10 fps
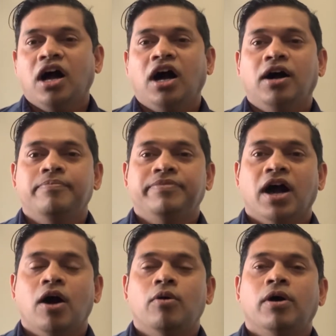
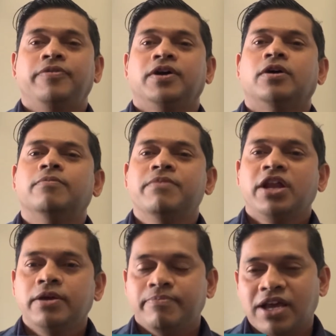Now, there are
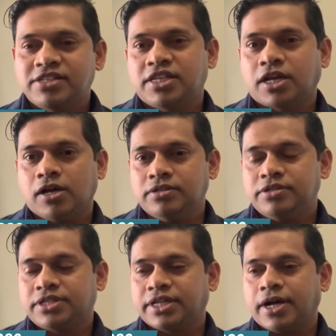many
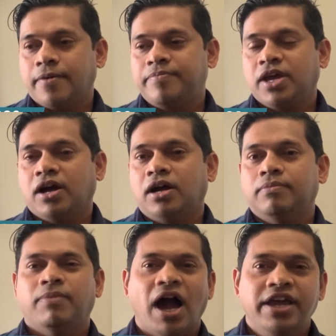Mexicans, they
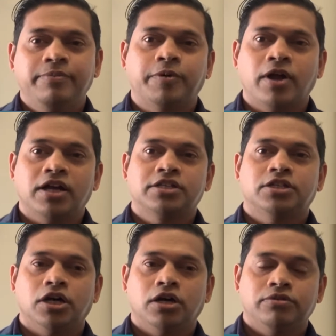are buying
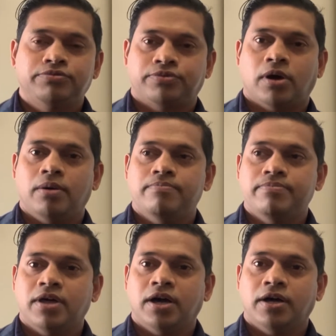products
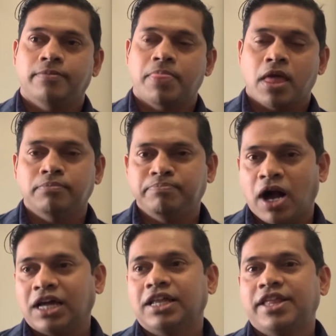from
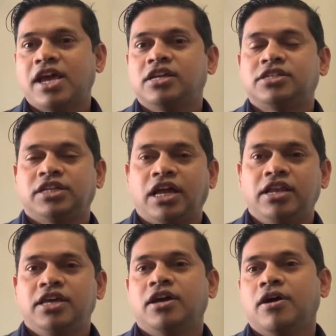Bangladesh,
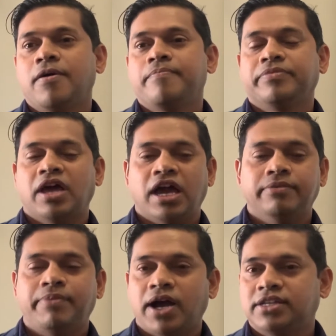India,
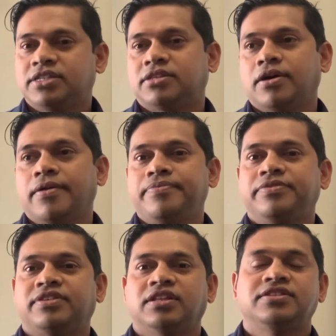and
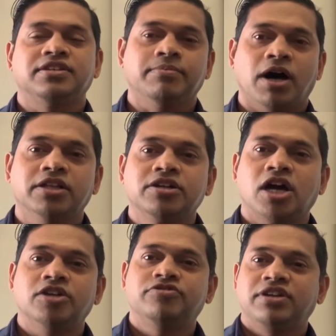Pakistan, and some other
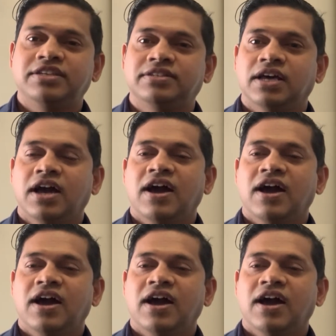countries.